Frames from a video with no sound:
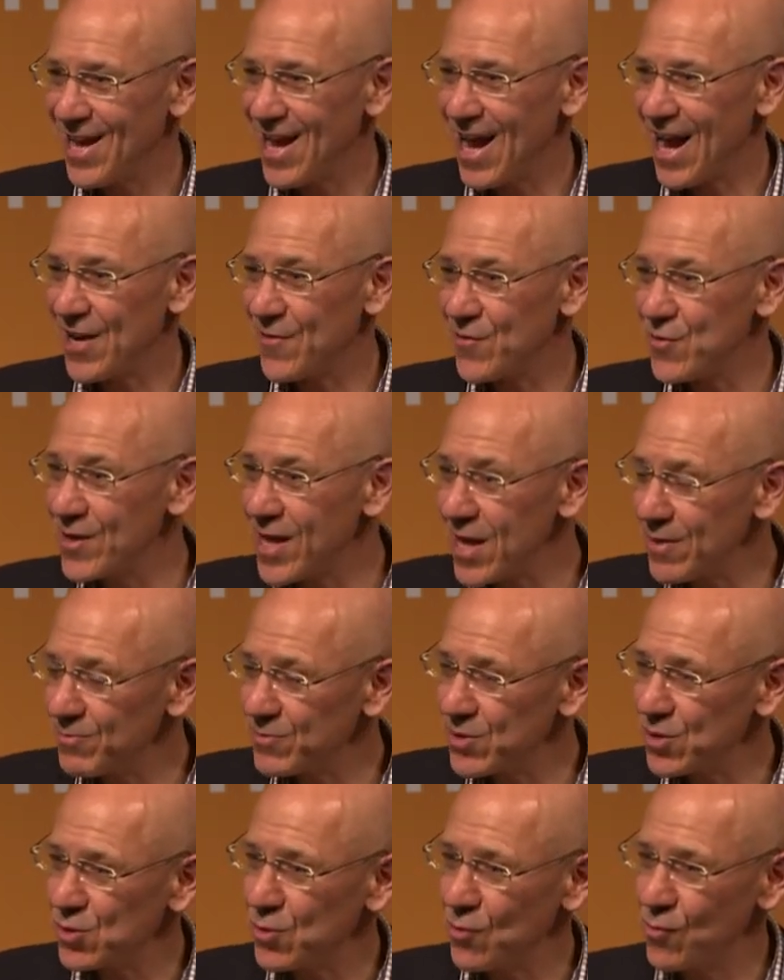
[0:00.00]
And if you get them
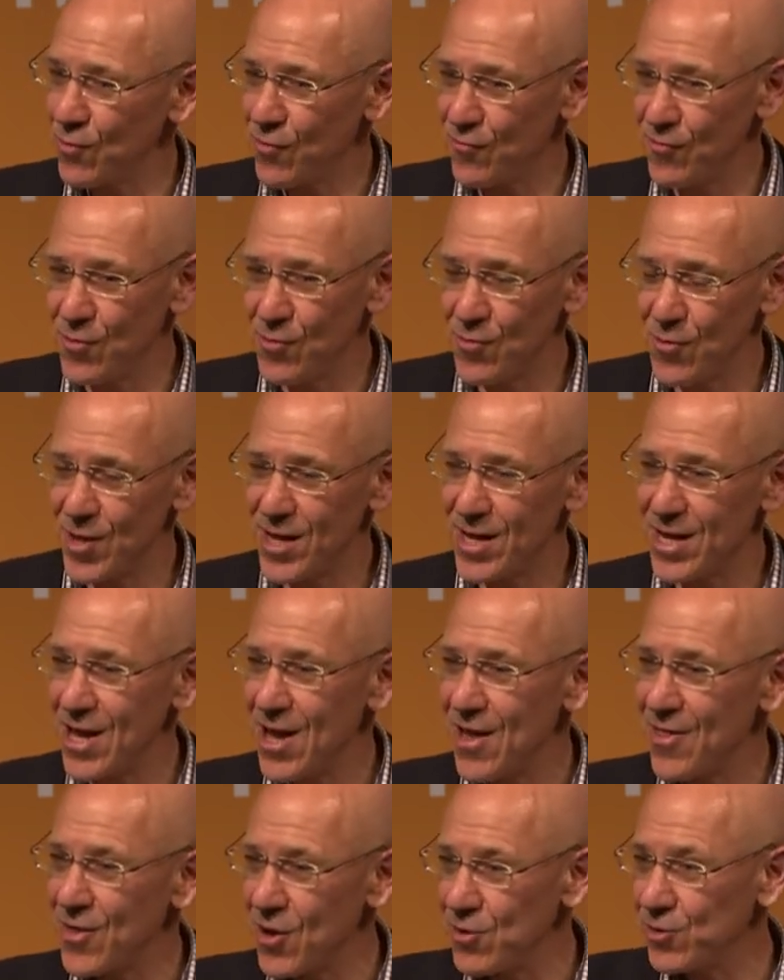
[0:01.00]
to talk through the,
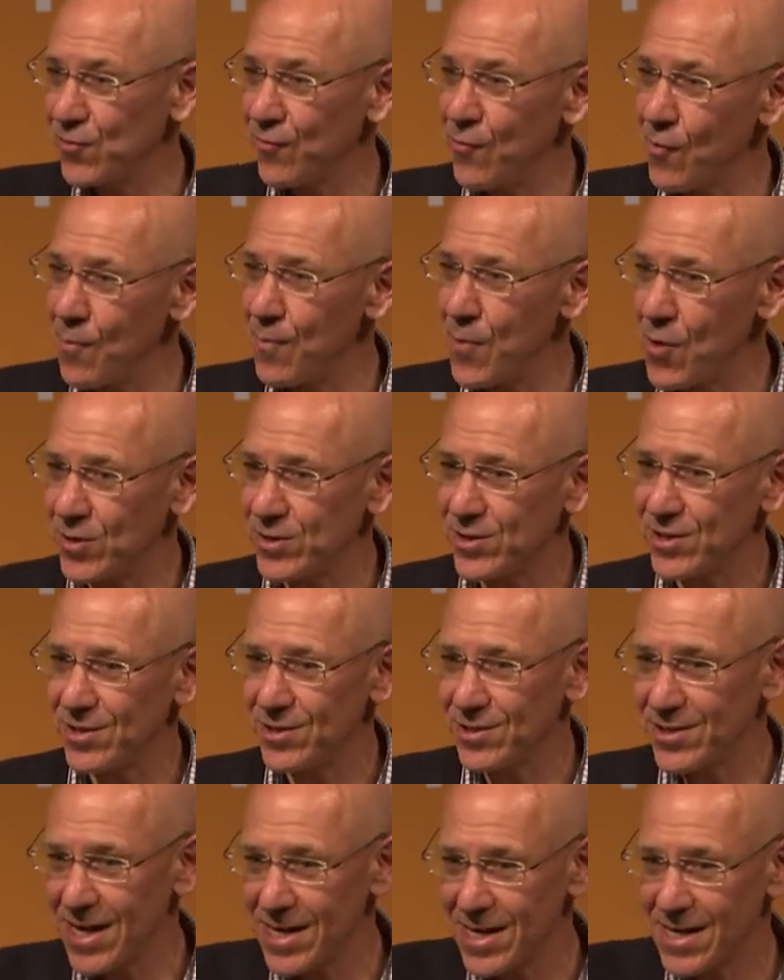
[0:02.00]
those four boxes,
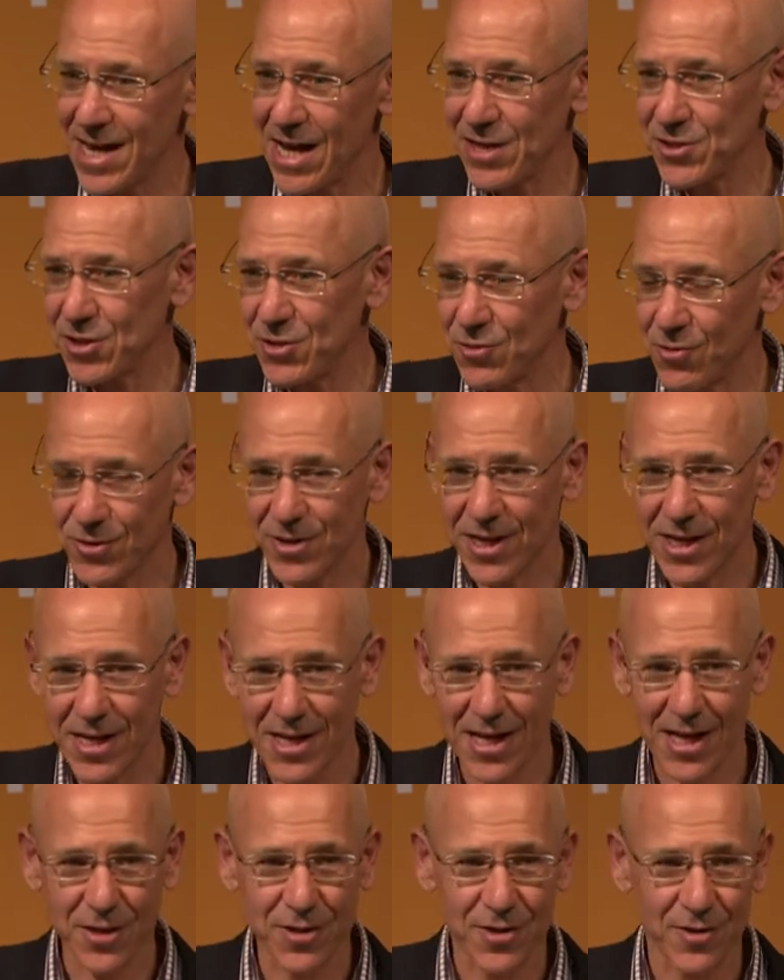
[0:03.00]
taking action, not taking
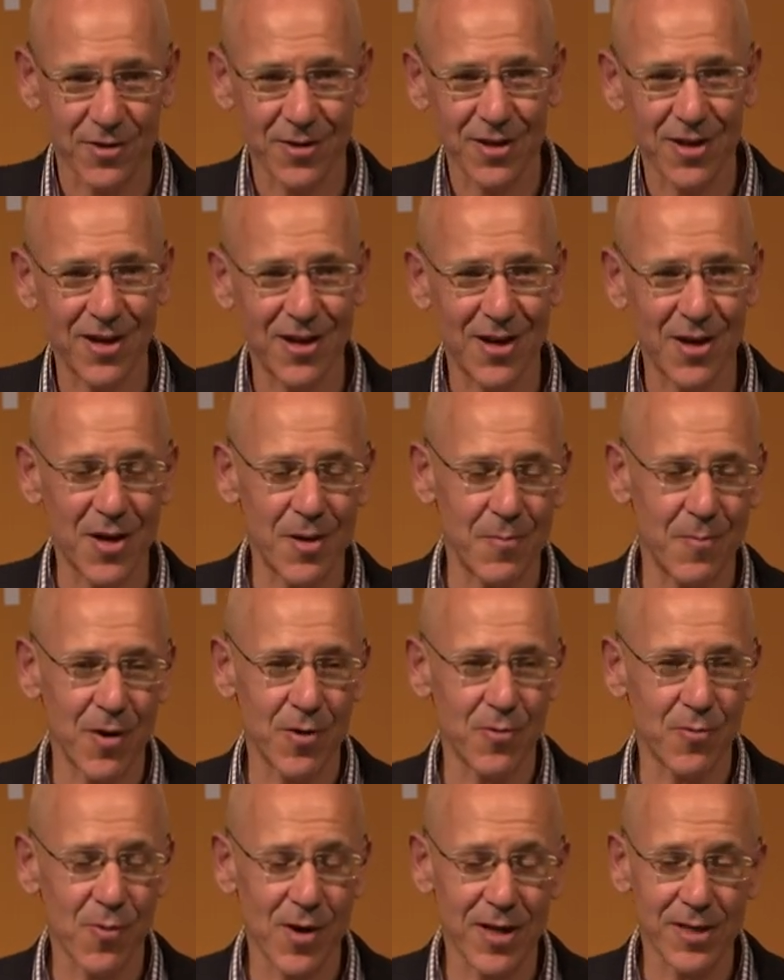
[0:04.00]
action uh, in
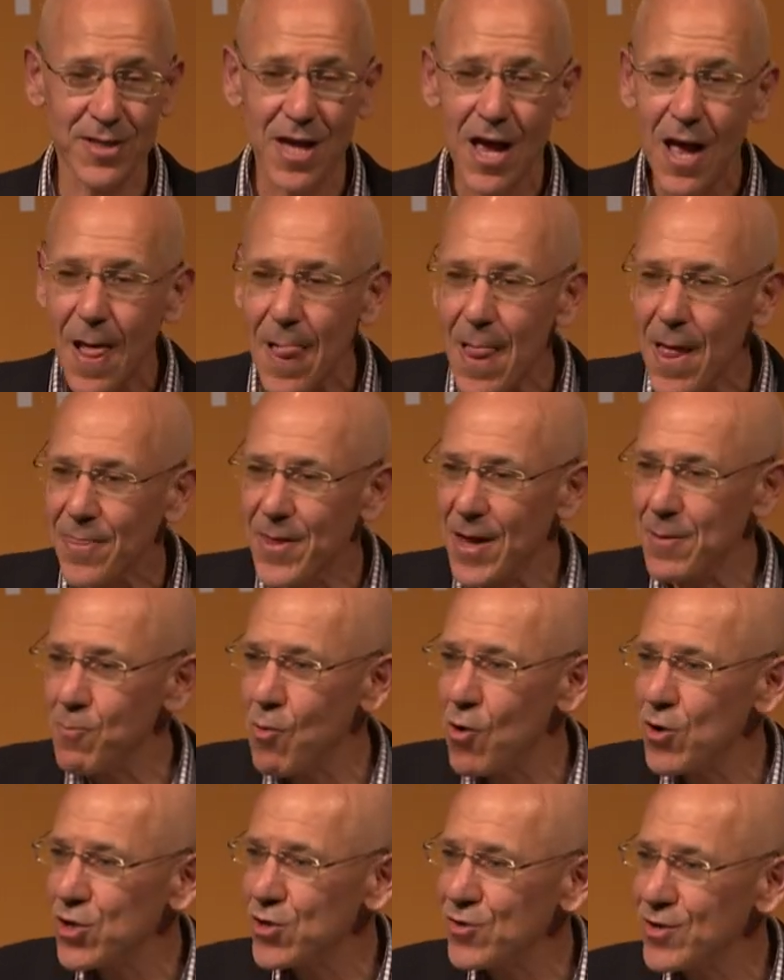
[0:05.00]
both ways, then
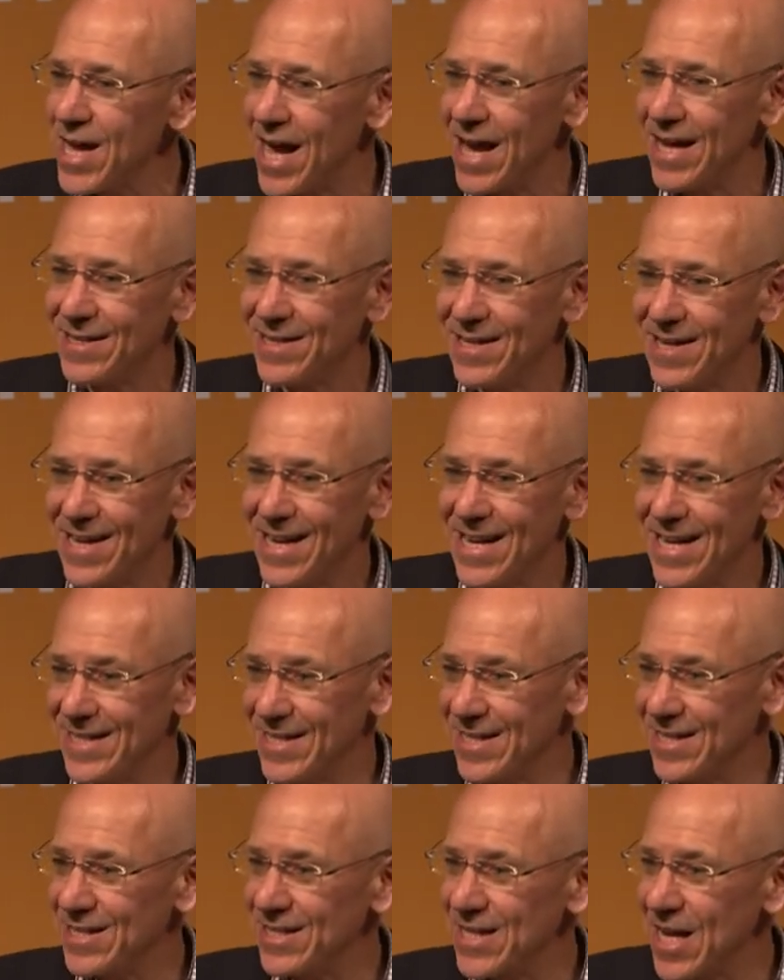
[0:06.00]
what you get is
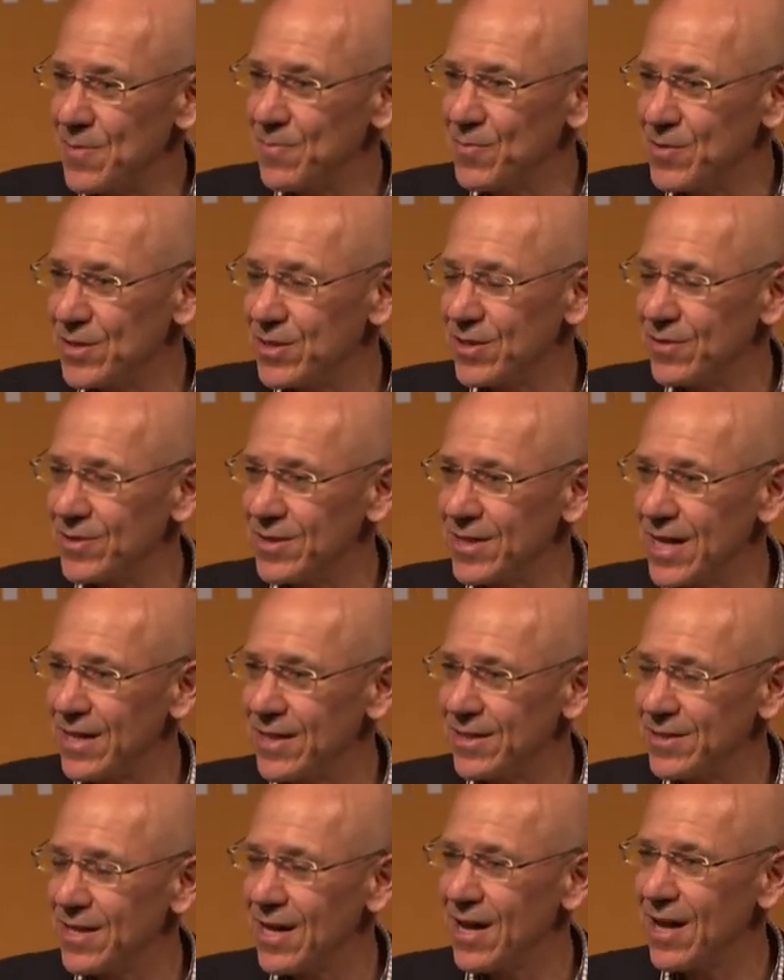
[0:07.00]
a statement that
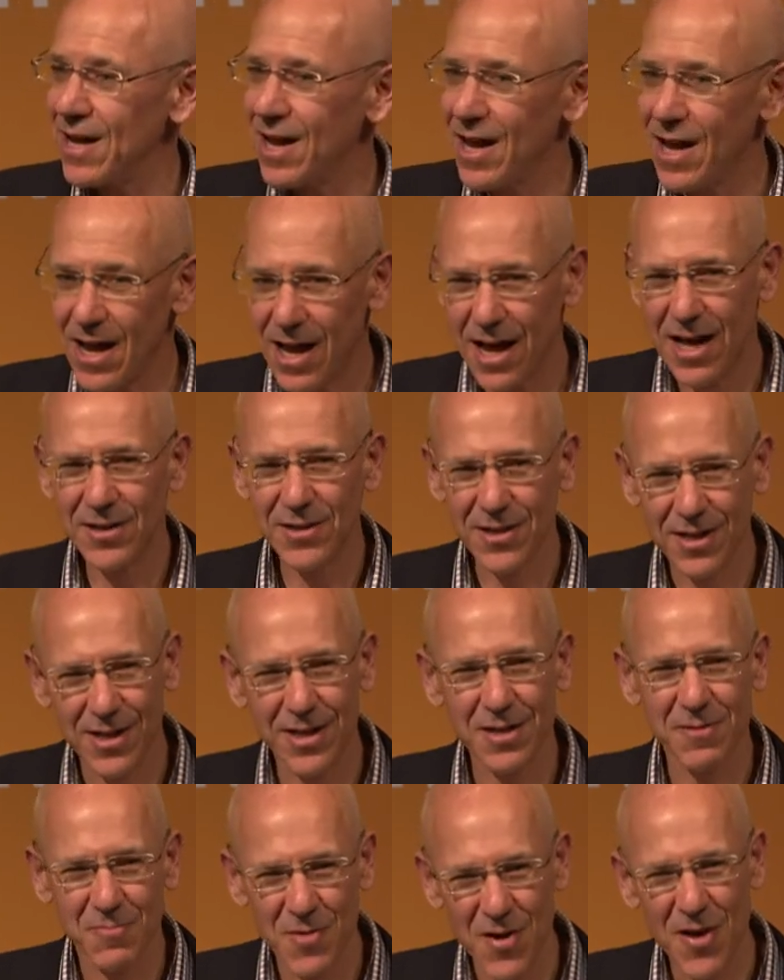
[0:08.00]
says,
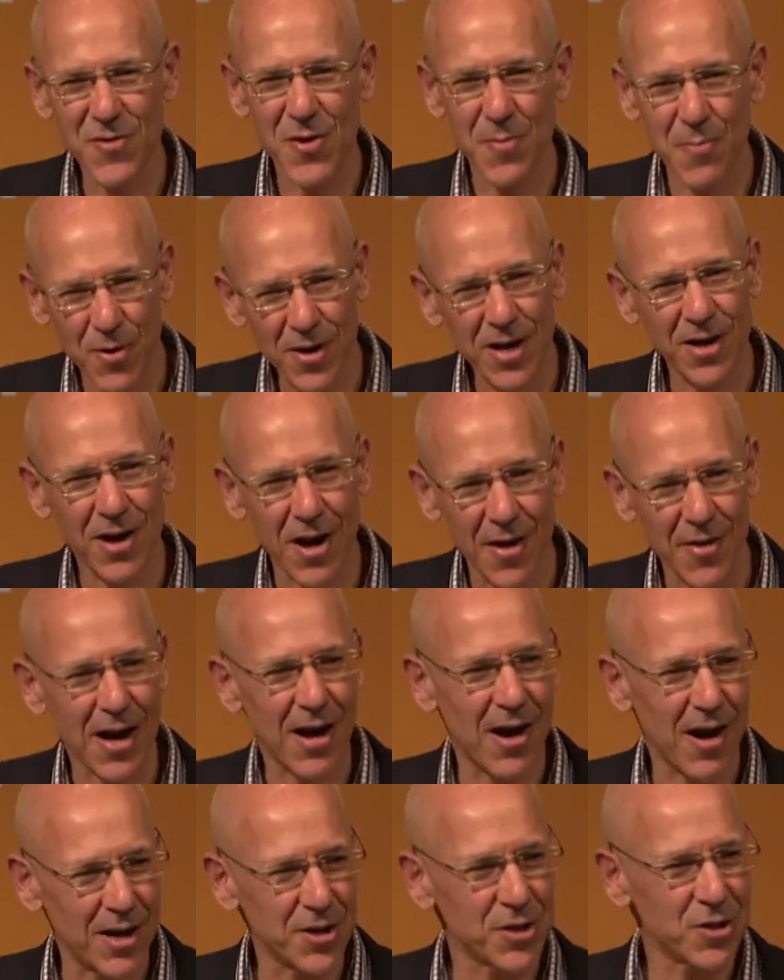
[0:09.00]
actually, if you put it like
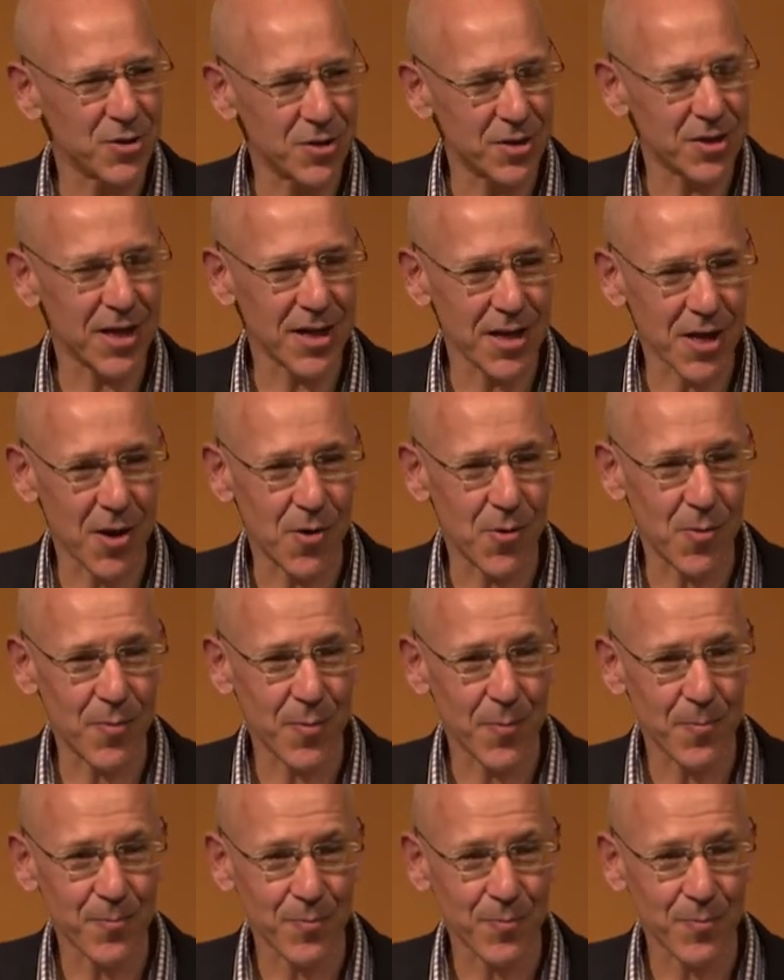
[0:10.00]
that, I should take help.